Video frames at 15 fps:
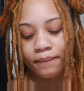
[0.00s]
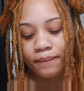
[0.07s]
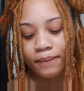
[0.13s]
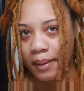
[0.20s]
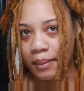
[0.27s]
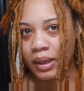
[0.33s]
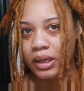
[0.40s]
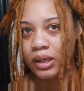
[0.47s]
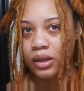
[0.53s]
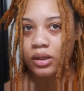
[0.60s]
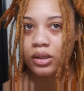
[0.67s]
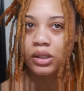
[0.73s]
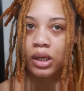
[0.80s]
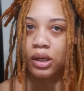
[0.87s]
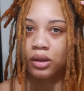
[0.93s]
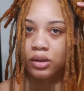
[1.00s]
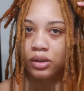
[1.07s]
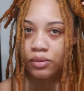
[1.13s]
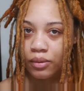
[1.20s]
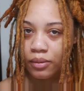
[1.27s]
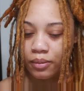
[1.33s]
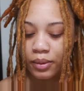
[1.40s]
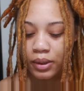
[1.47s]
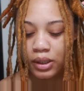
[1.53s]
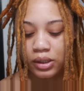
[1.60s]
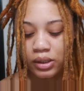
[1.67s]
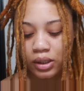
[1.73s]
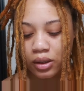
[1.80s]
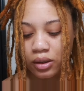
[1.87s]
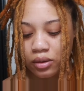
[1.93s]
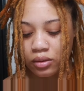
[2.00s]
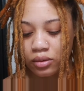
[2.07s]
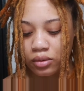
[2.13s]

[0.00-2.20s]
I might need to take these rubber bands out.